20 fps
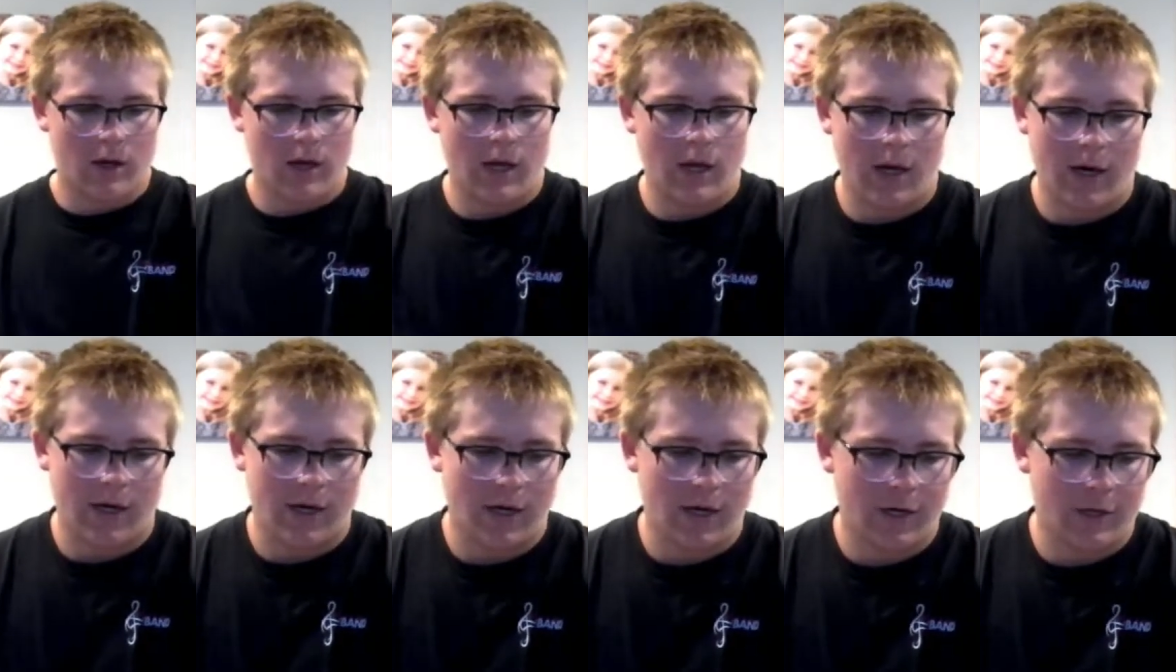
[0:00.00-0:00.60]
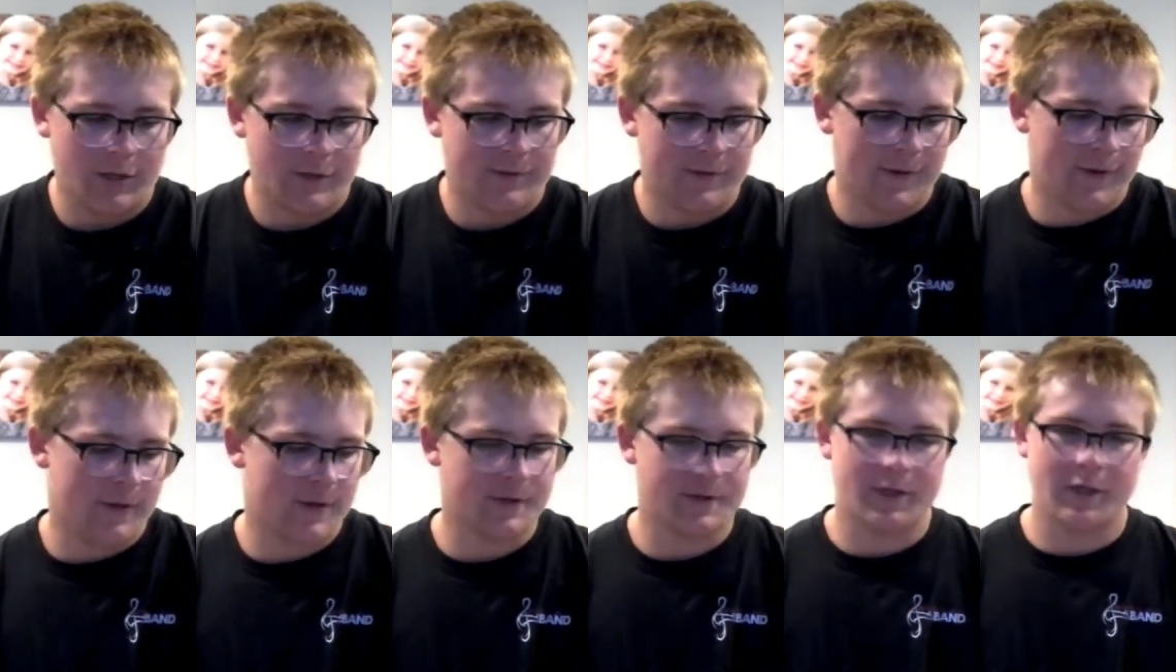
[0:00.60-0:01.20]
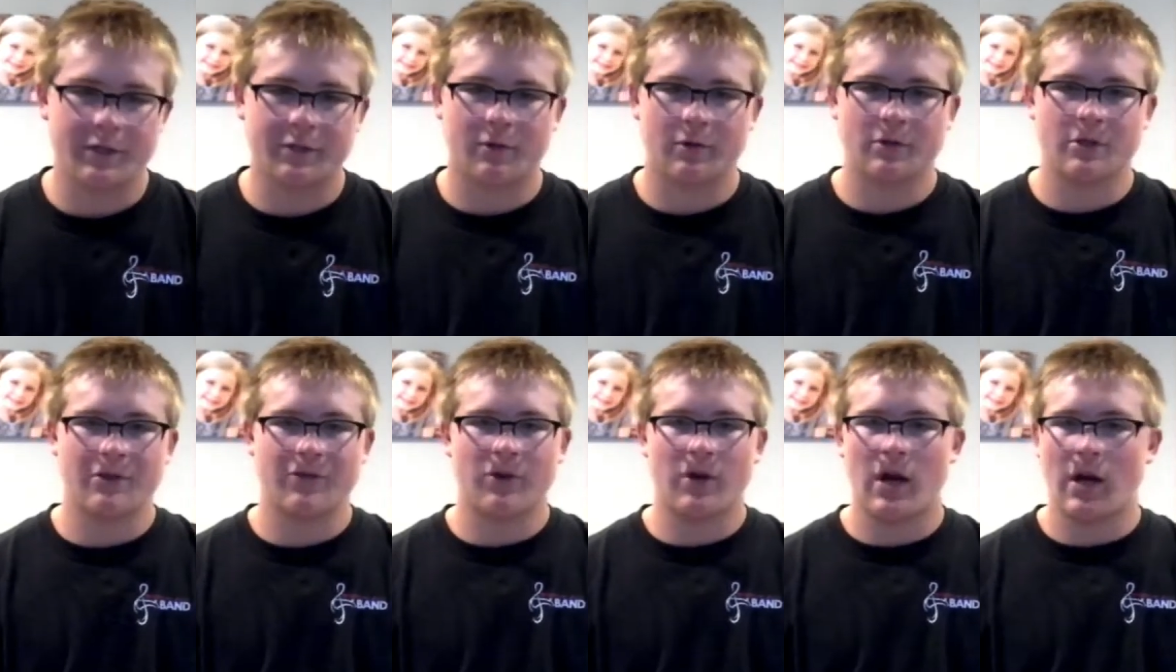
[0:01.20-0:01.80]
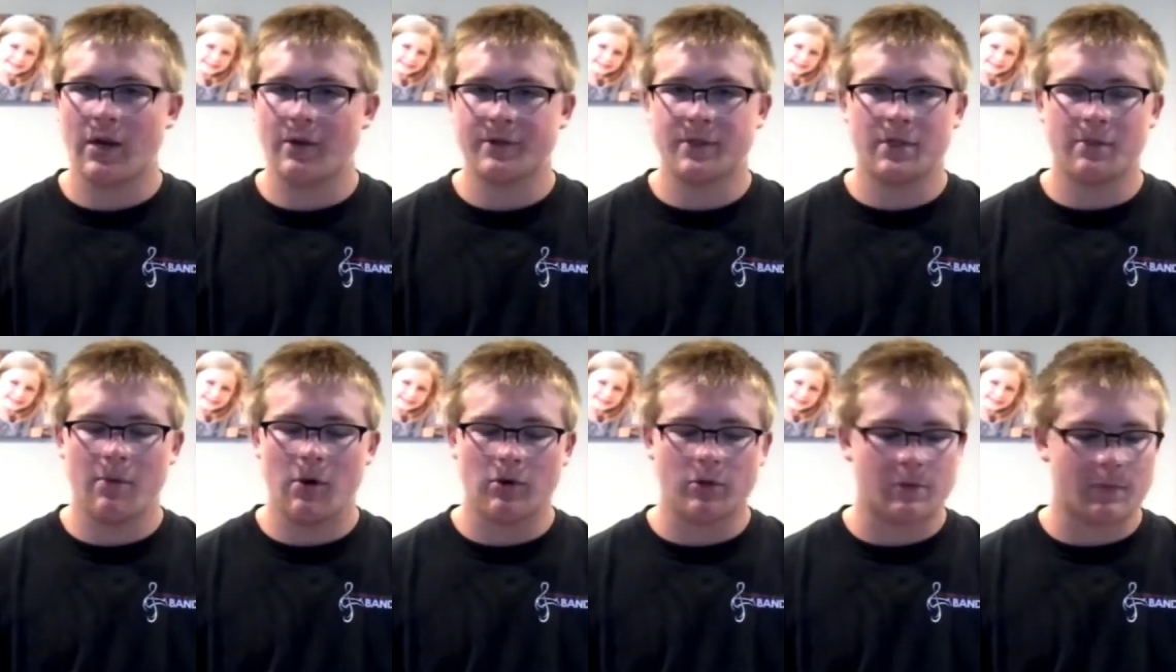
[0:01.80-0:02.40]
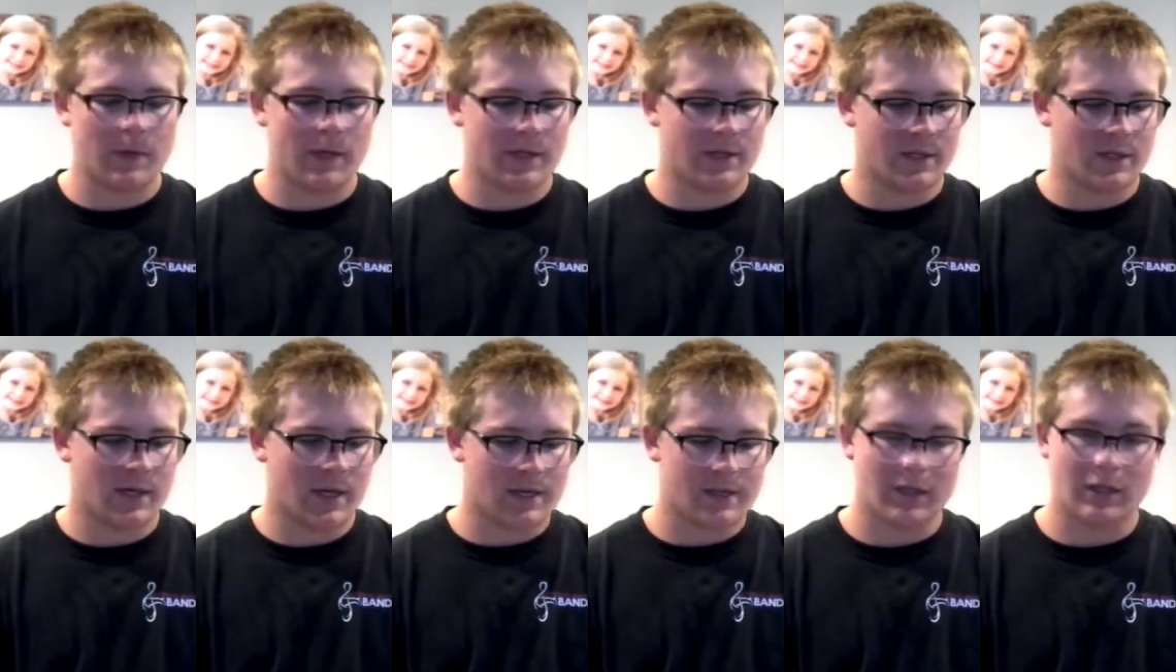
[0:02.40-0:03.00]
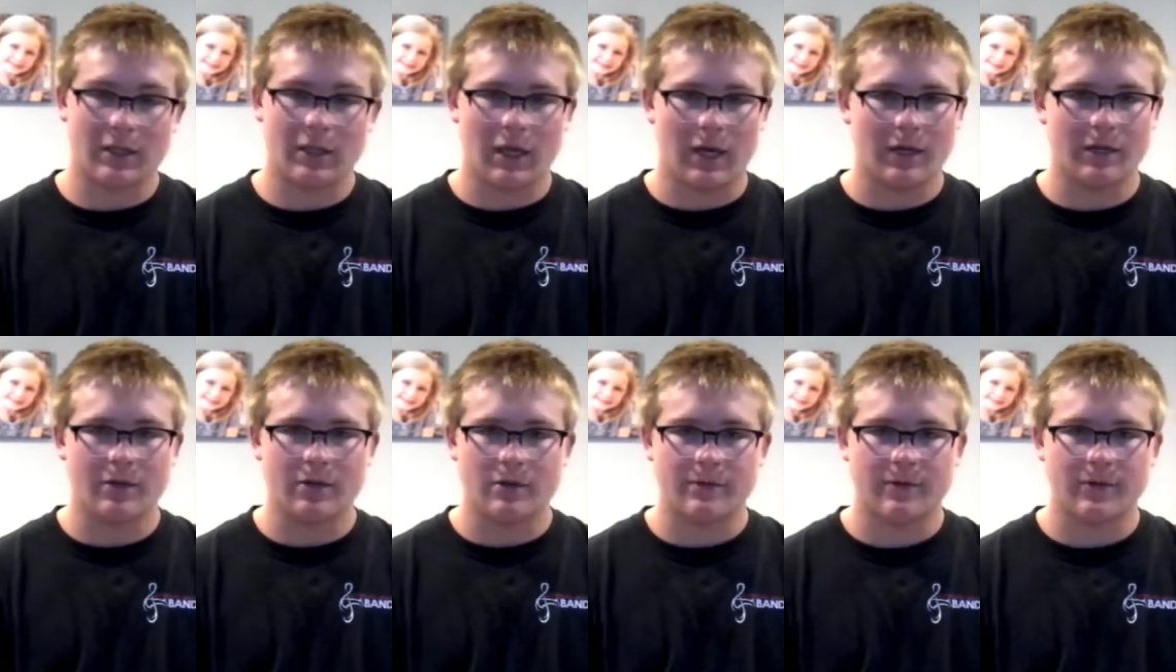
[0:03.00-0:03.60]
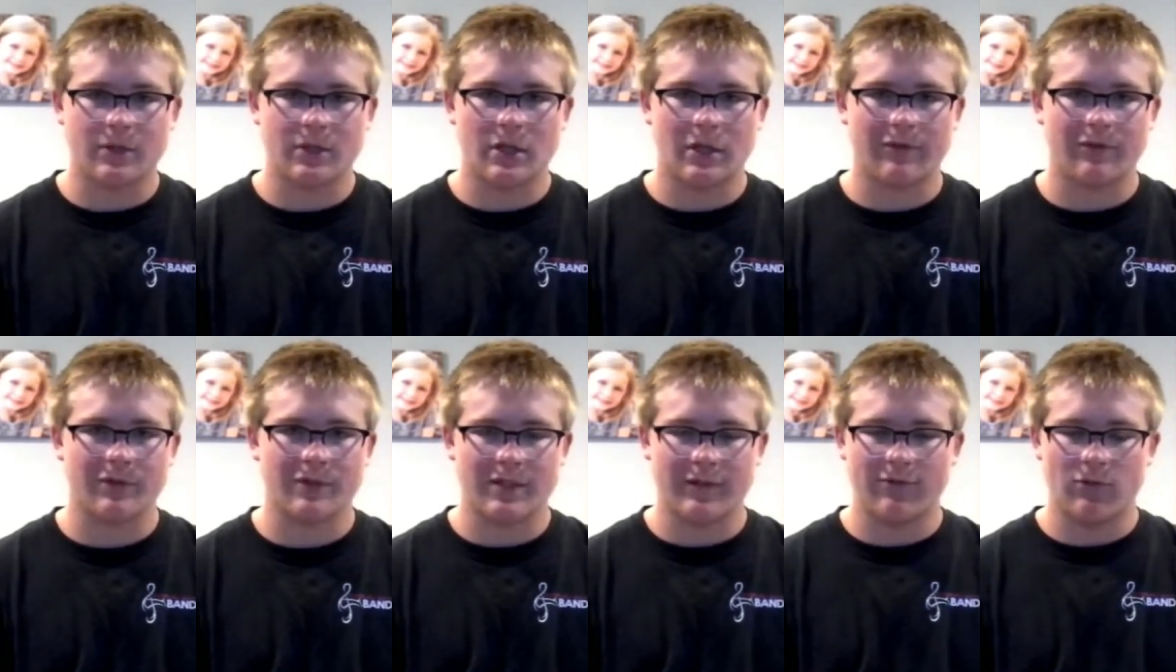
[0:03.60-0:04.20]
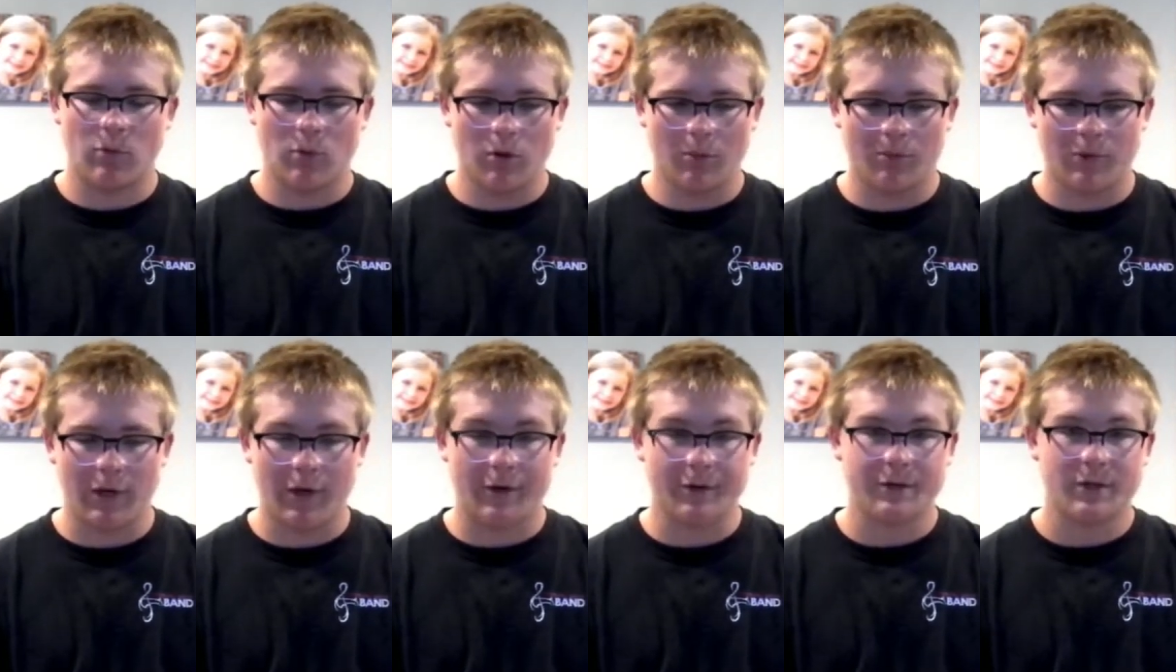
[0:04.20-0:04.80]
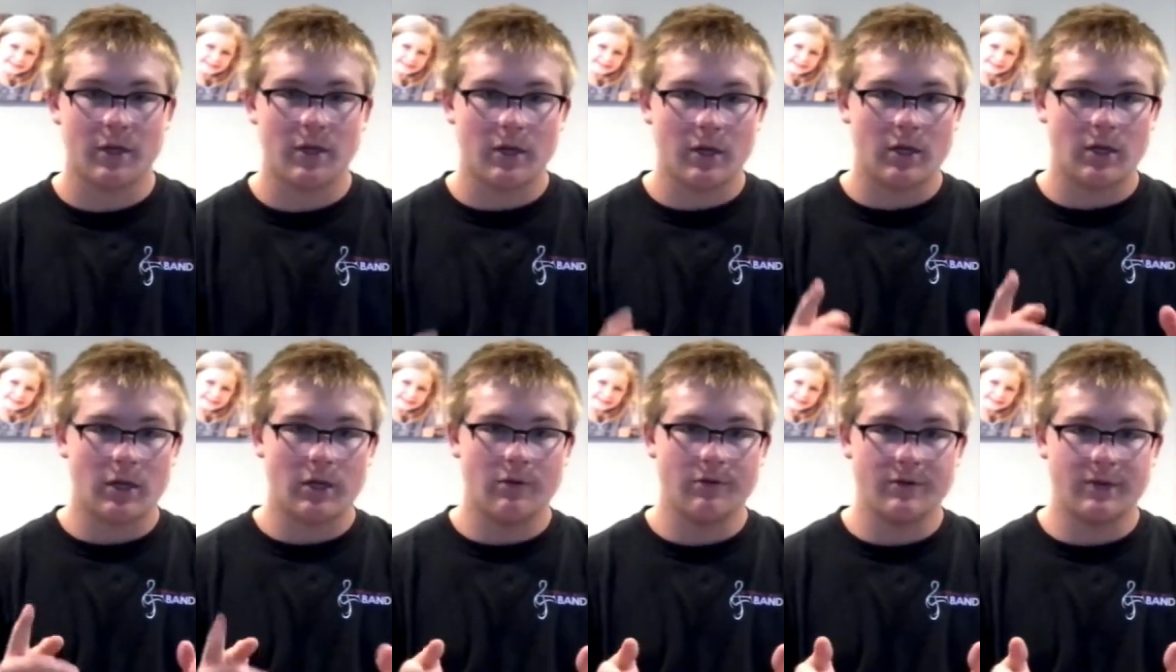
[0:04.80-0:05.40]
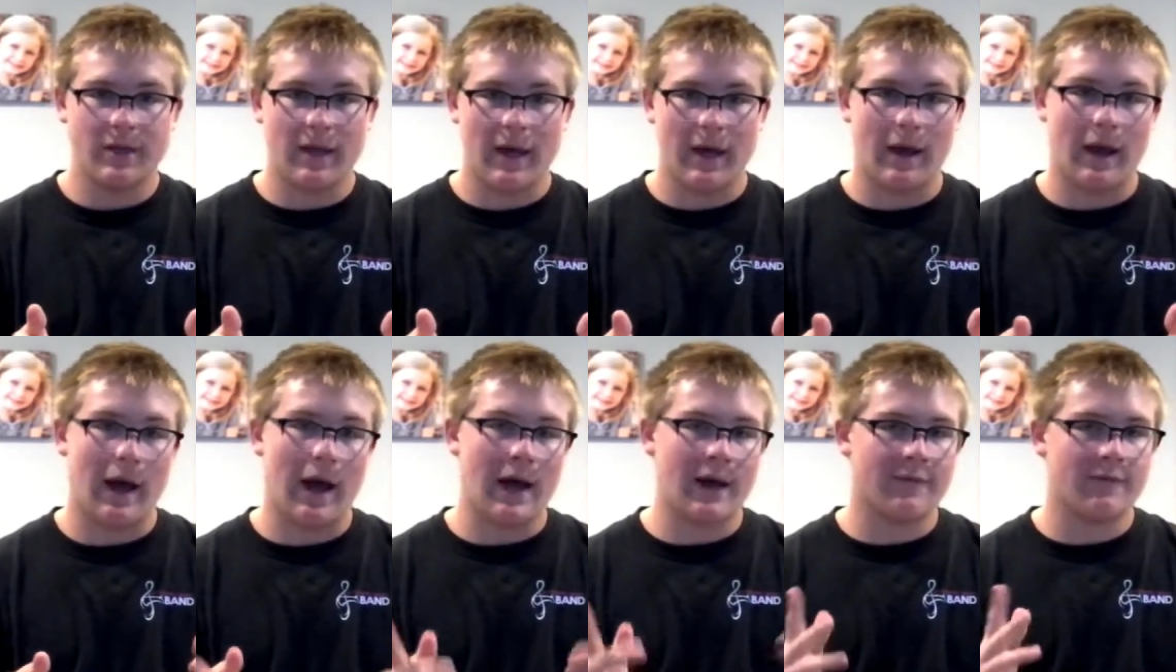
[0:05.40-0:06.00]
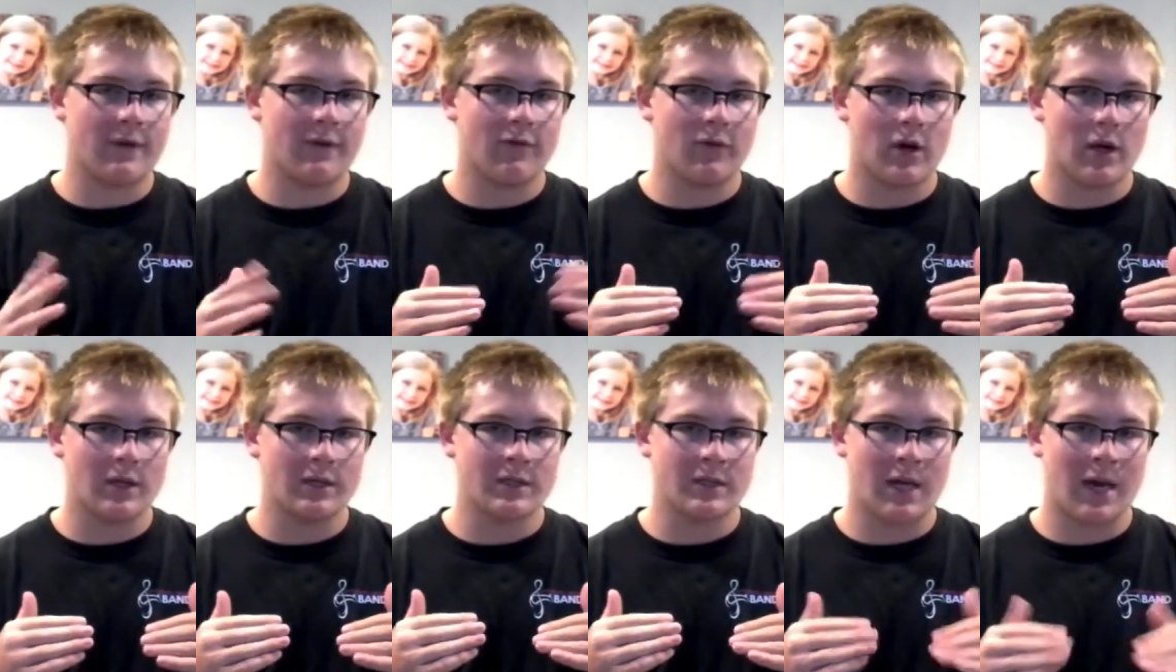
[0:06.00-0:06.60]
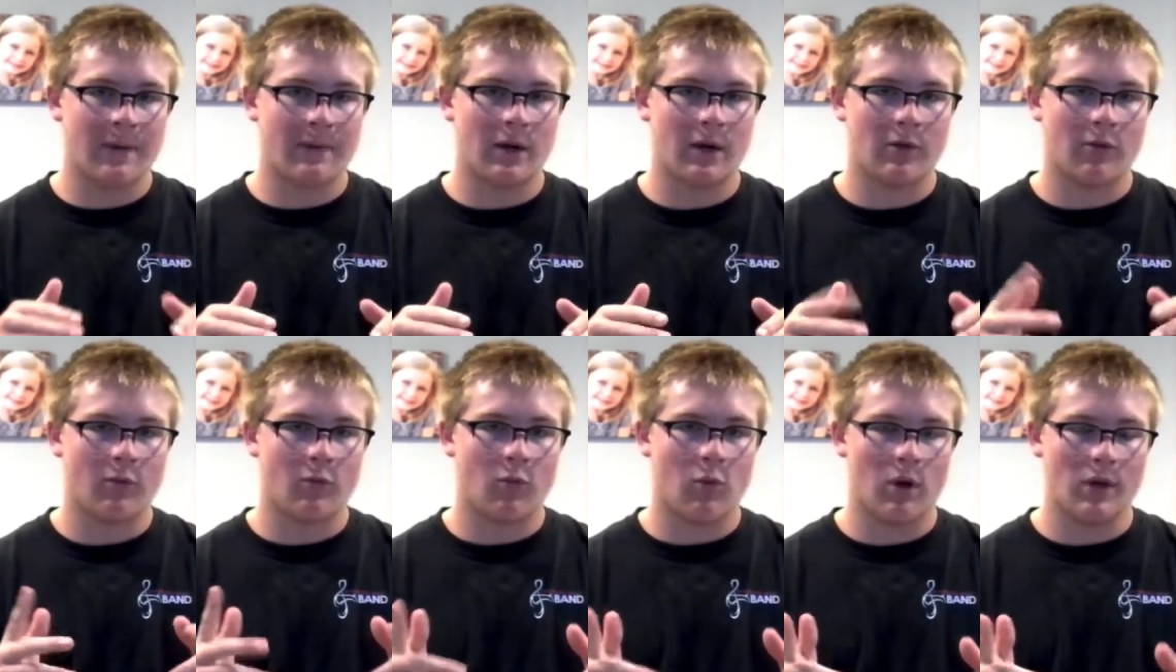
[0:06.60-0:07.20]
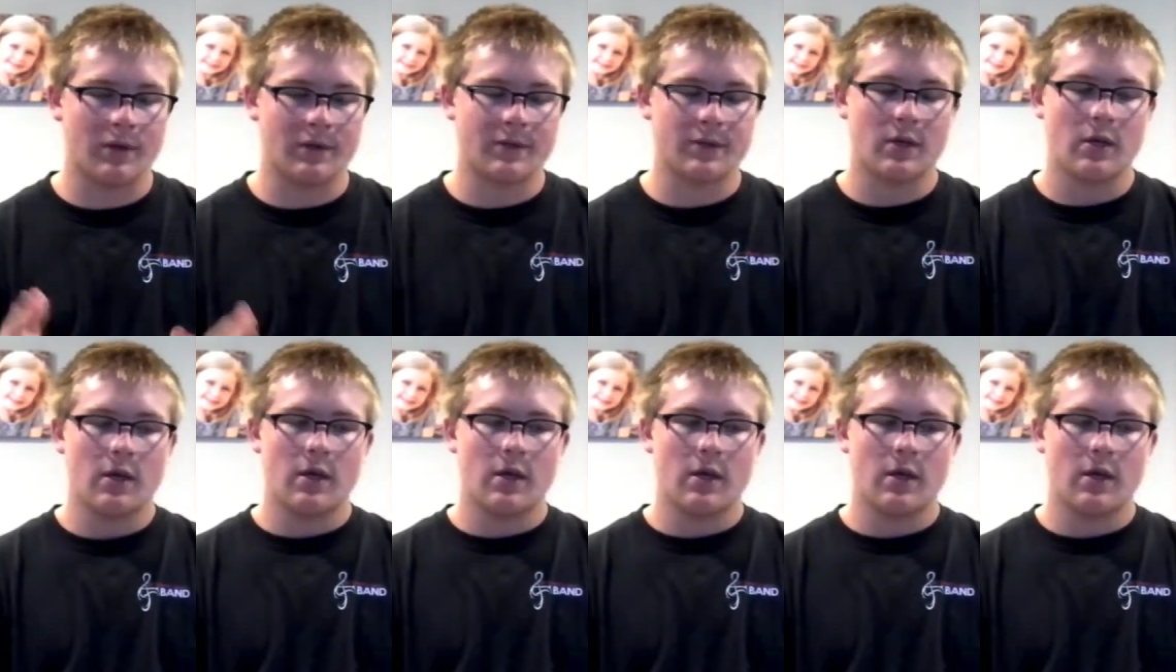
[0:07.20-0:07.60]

And it is the Discord server I use the most because it has a lot of useful stuff for Save the World players. Use that. I have never gotten scammed on it once.